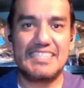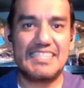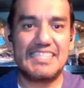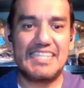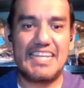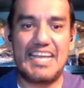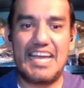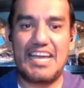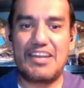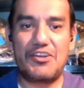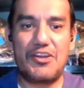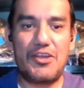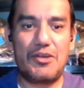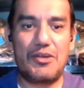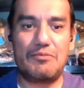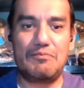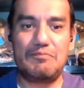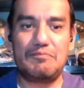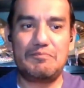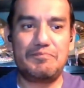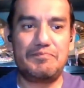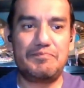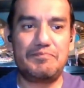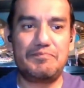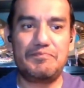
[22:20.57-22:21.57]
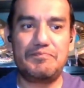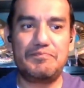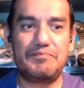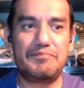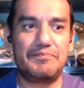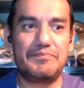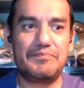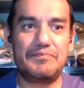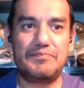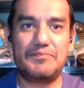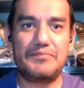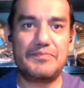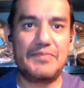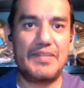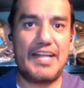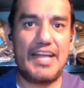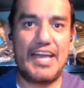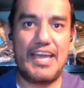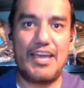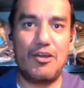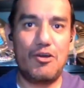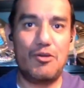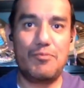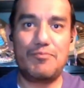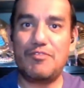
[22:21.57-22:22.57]
I don't know. I
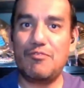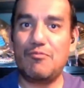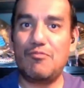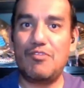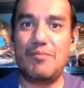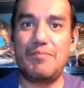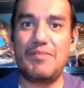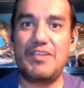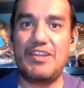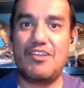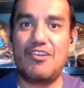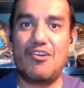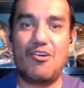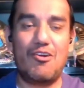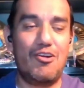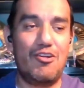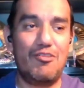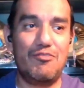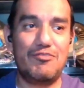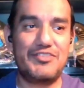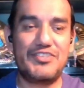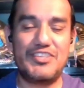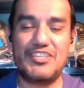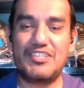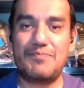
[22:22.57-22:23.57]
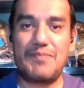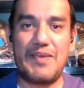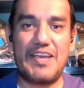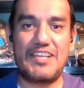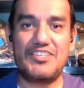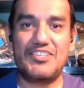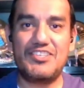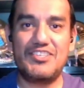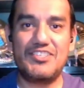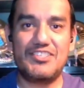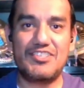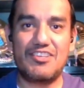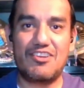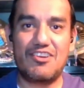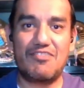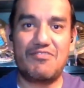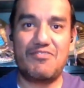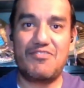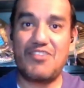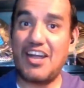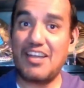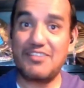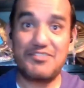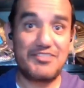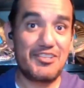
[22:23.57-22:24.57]
hope the women, all 6 matches are
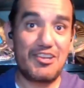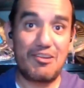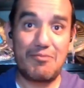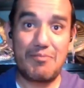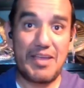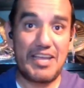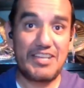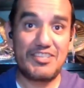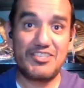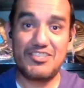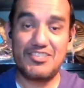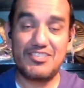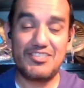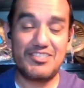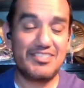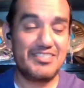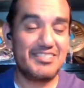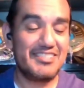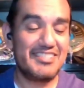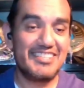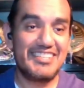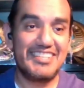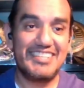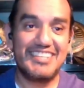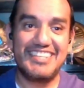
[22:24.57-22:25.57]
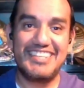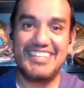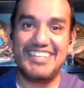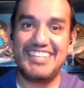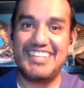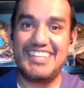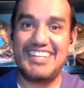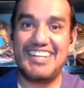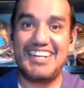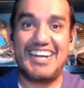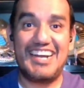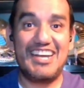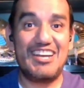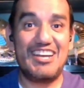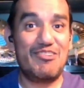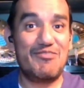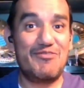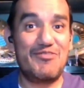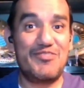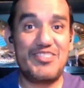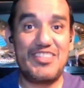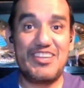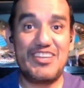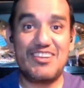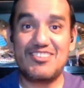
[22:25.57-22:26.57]
5-star matches. I hope
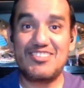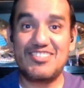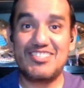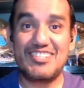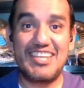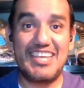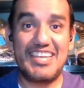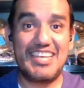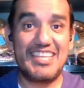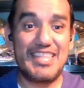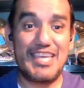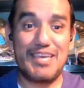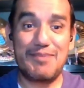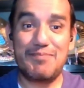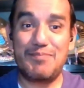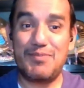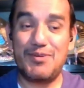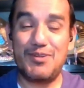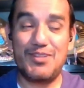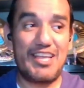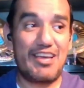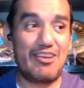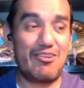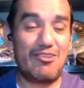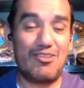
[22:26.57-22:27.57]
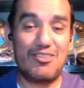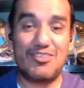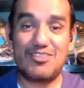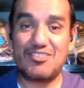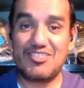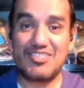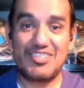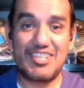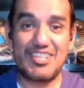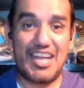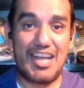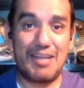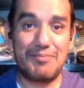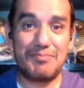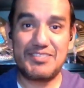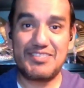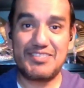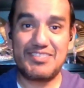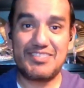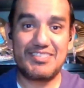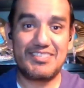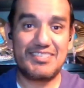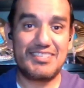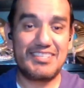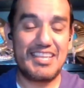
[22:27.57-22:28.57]
for their sake they pull out all the
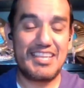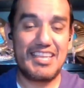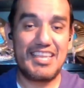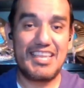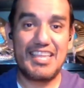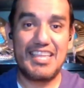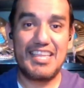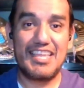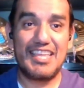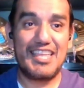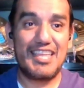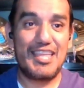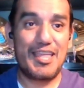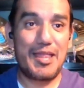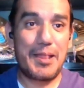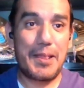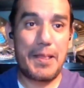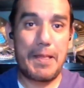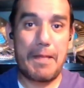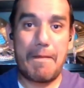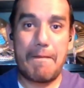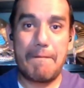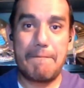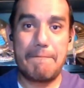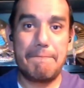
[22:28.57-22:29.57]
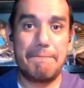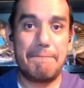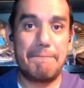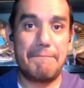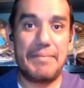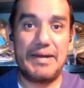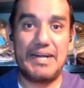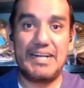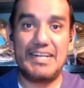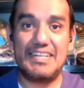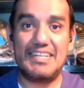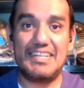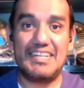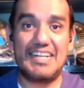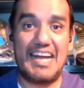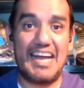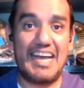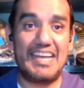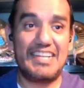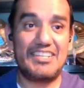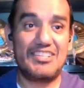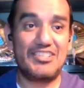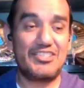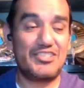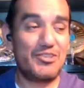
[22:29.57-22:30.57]
stops. But
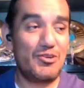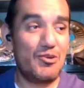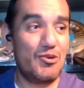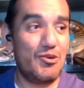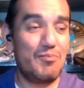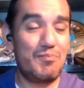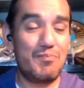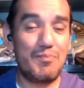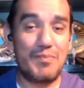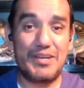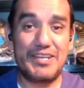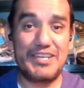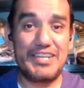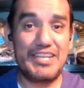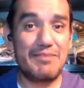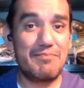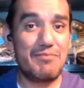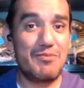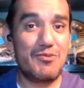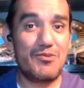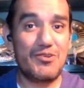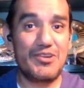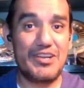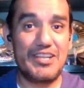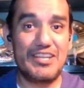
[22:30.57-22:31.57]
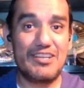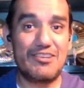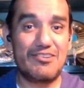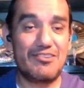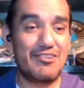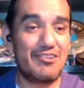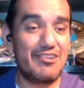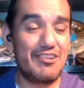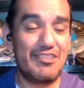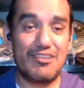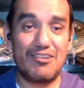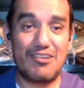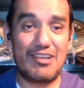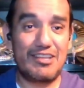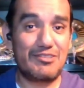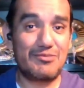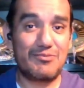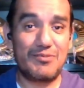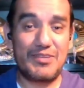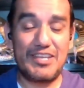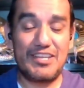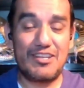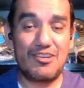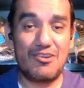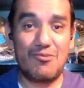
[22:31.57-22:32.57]
I just hope Monday morning or as
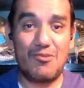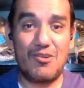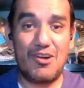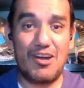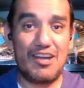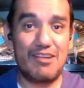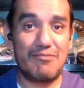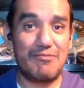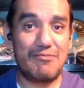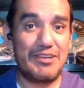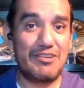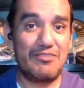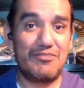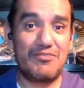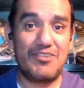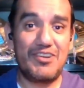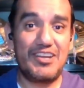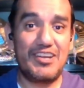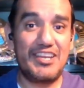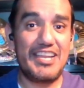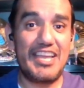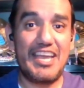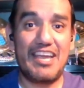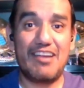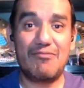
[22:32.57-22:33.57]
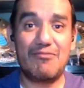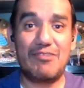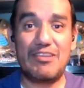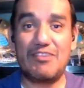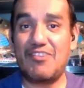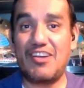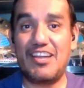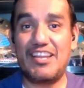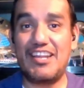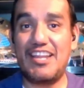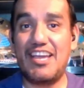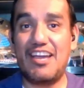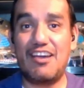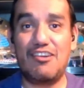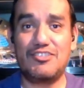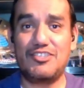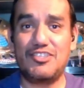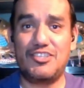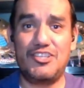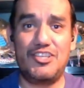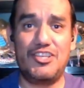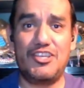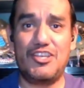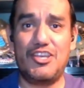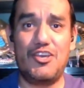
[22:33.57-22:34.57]
we go on, we find out
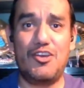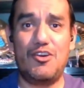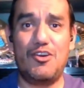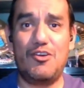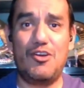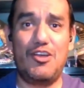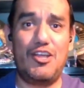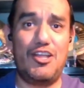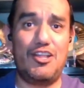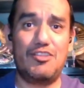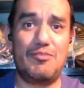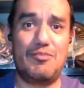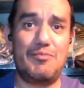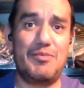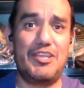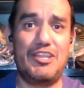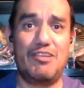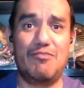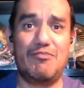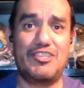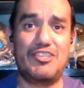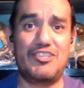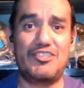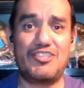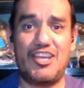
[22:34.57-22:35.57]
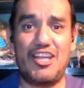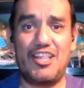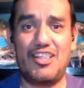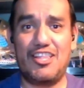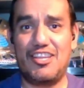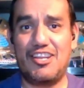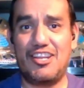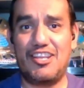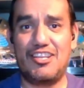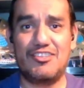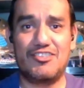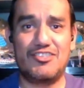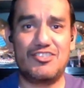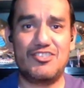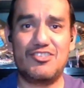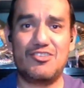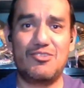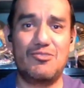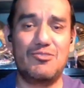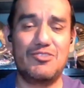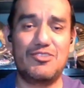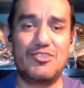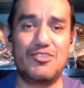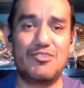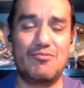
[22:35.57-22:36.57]
TKO held a meeting with the talent and
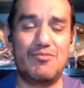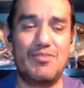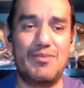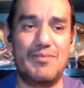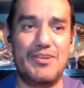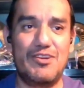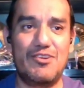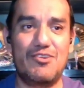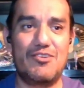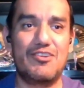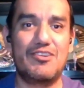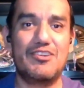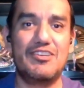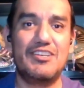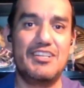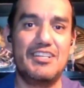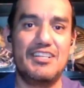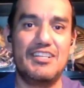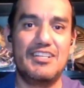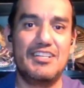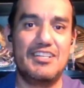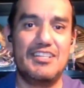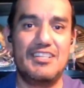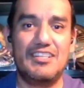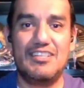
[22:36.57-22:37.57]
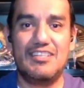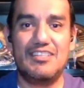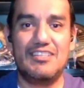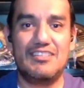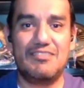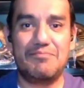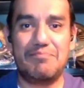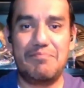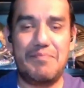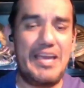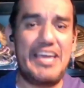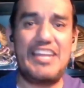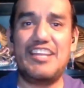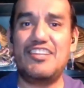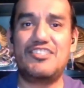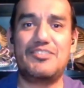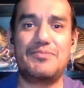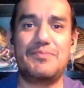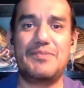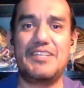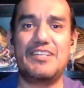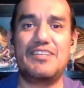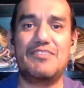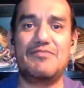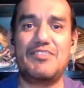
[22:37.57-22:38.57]
scolded the women, or
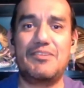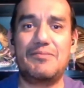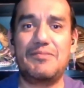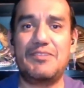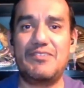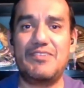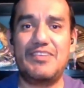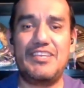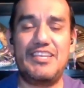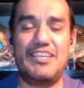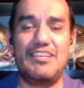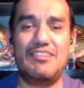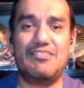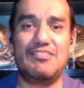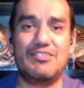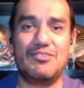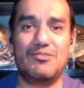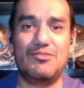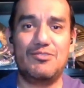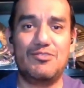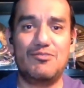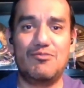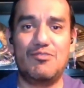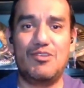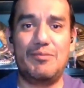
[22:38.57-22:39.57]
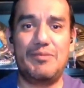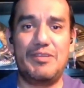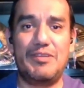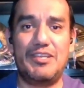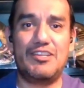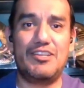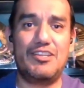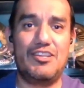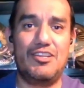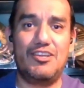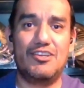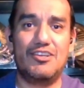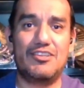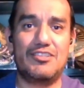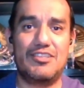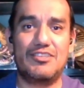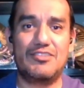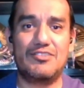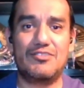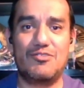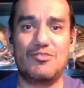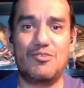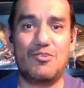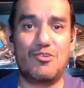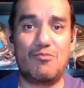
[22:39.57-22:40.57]
management of WWE told the women, look,
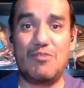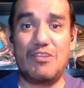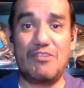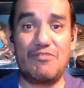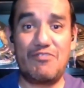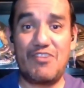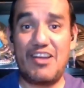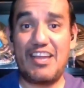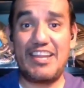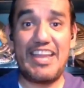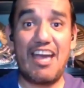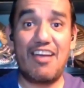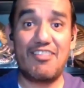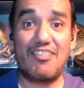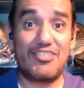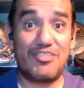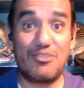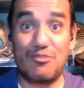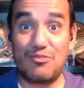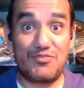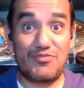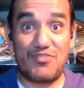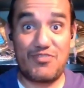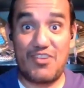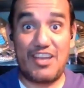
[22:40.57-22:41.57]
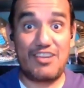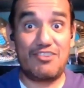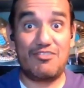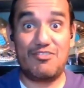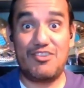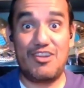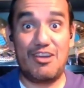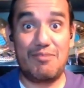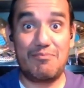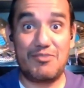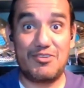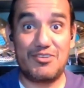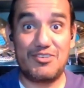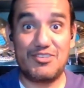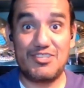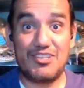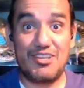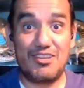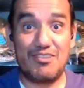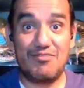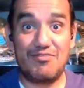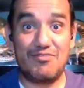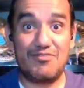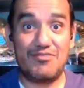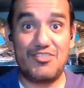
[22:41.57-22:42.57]
or we find out those final numbers
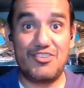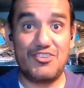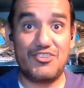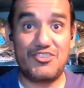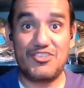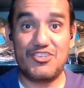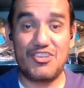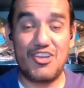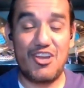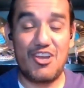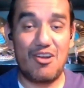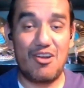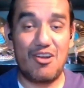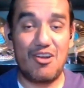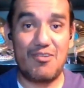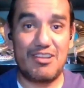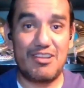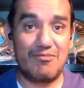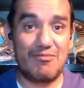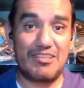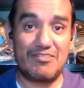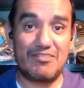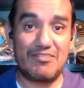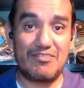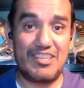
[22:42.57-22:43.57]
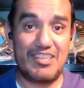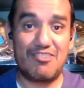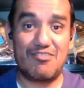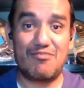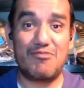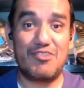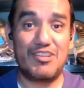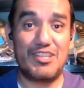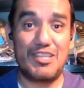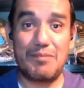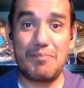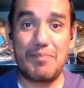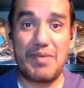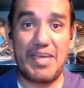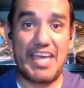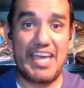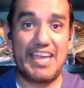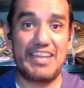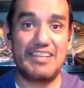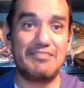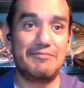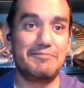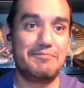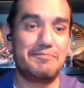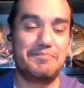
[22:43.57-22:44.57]
of the show and they're really bad.